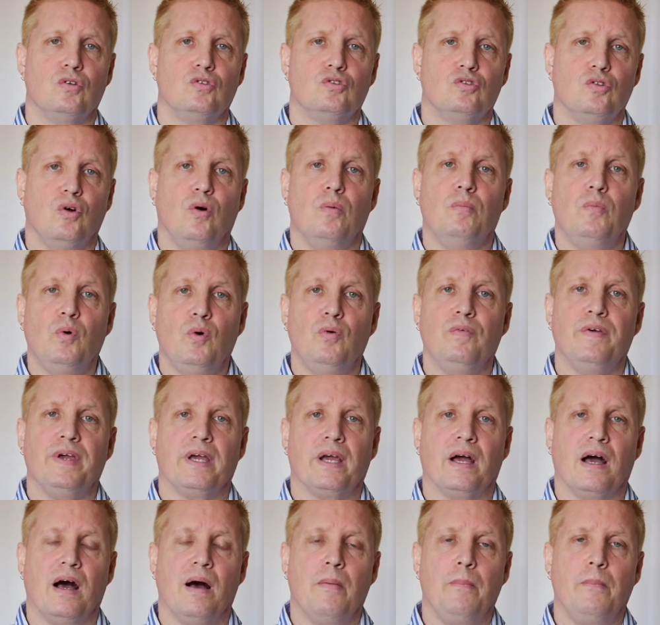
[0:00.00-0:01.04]
So
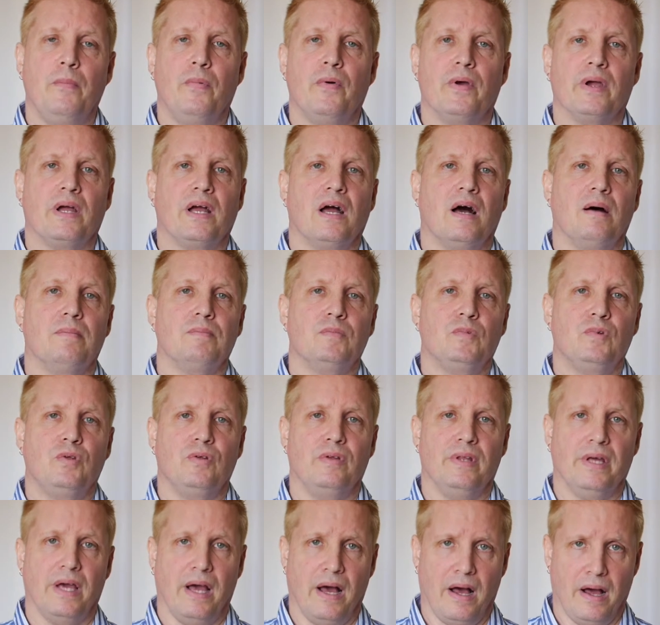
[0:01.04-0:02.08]
moving up, we come to
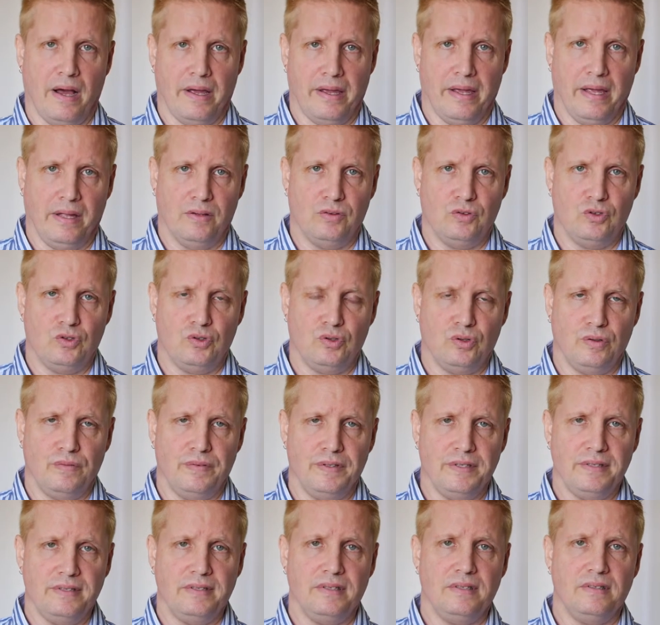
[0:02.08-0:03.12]
the high-end
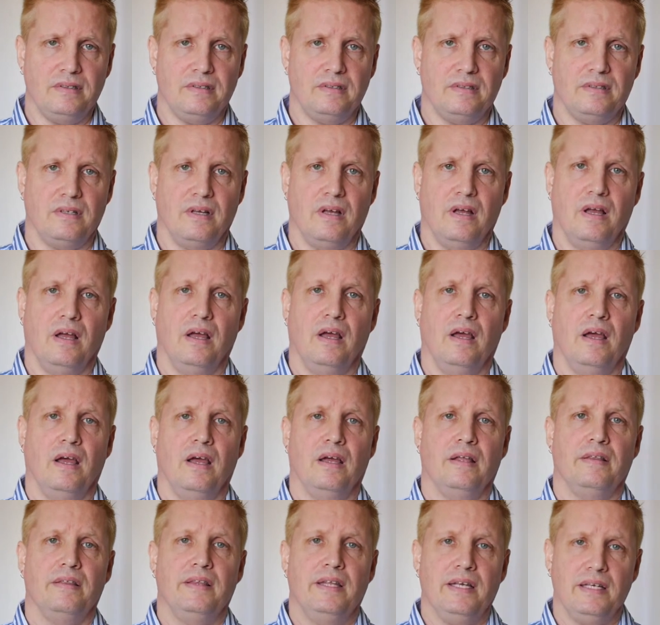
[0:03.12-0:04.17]
services.
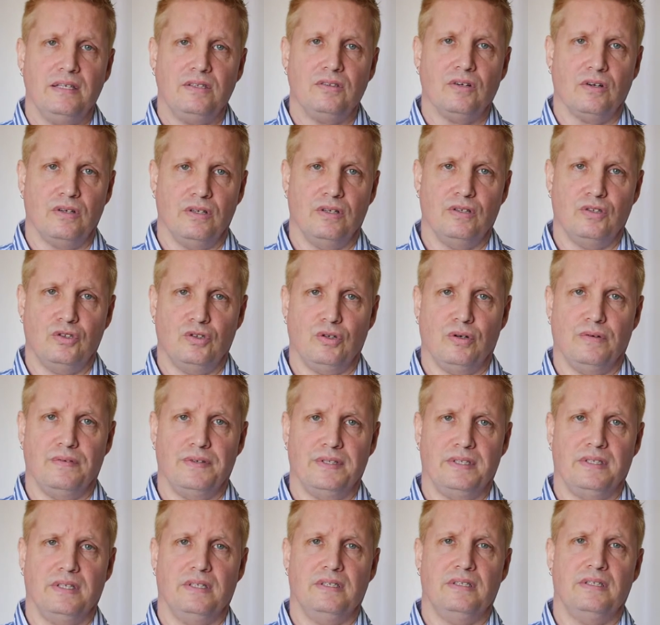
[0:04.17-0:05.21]
These are the
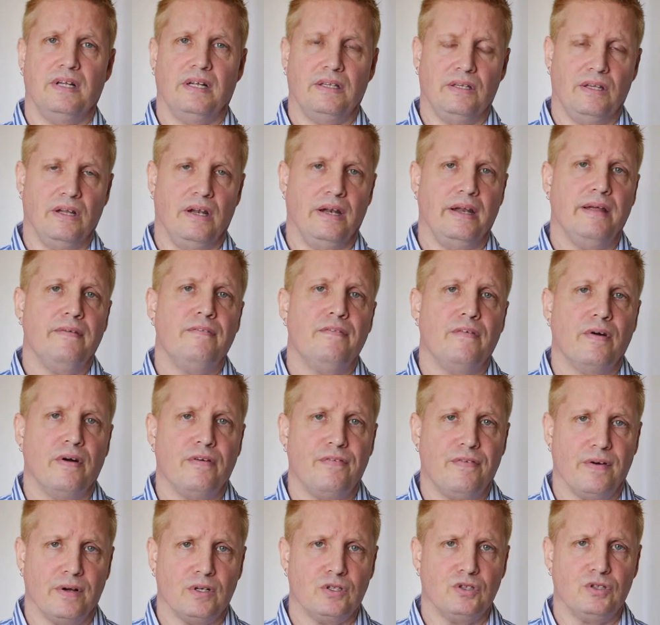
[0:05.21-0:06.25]
services that deliver
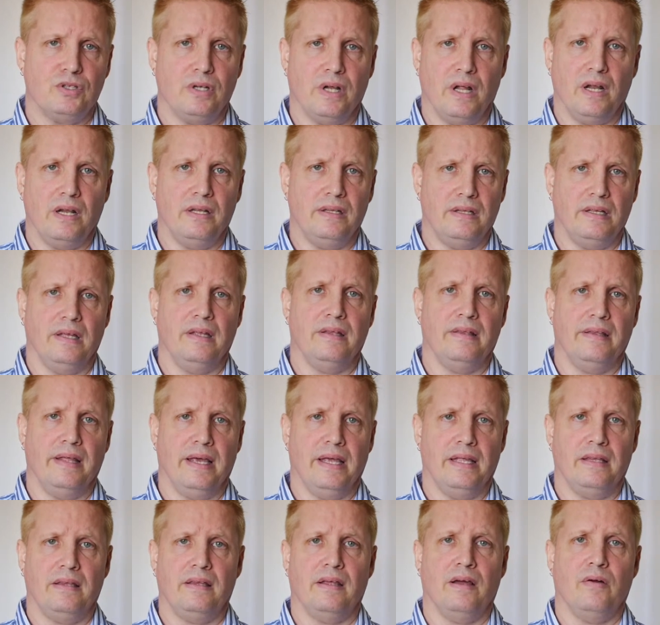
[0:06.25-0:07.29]
functionality and
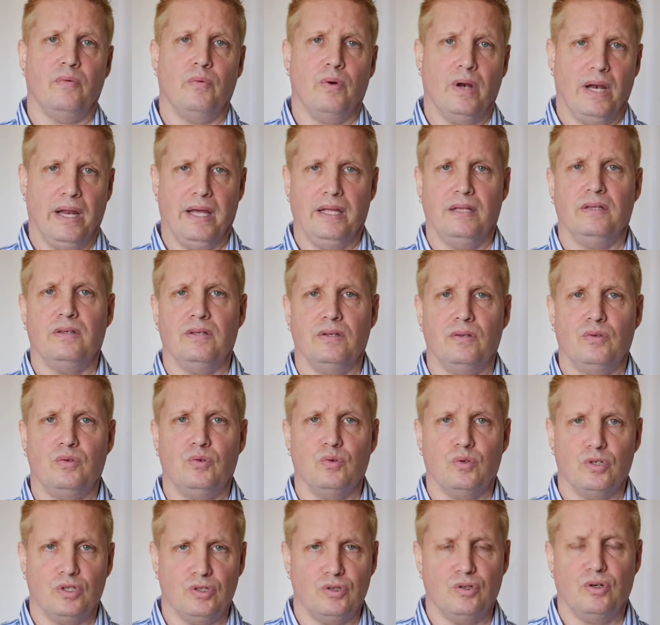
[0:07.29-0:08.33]
data related
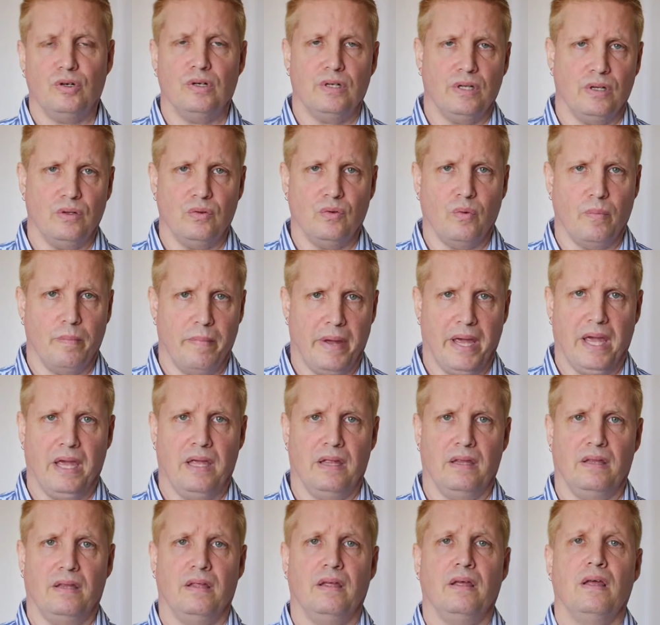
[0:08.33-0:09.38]
to a certain
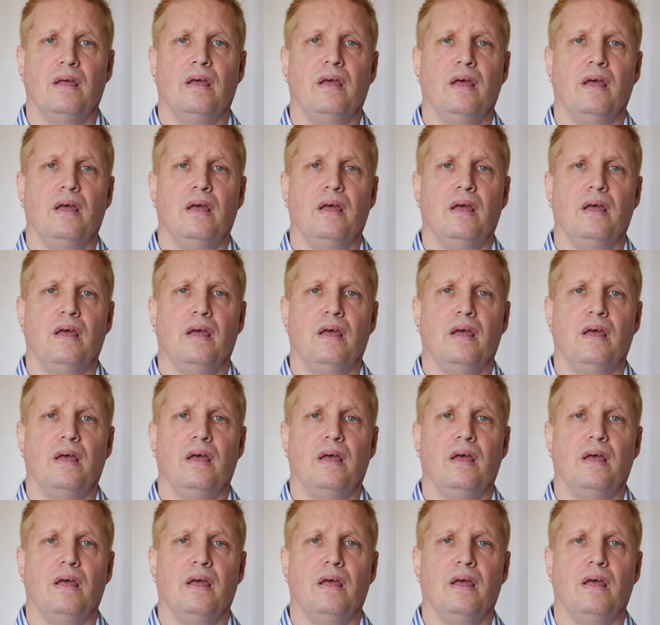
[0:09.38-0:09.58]
domain,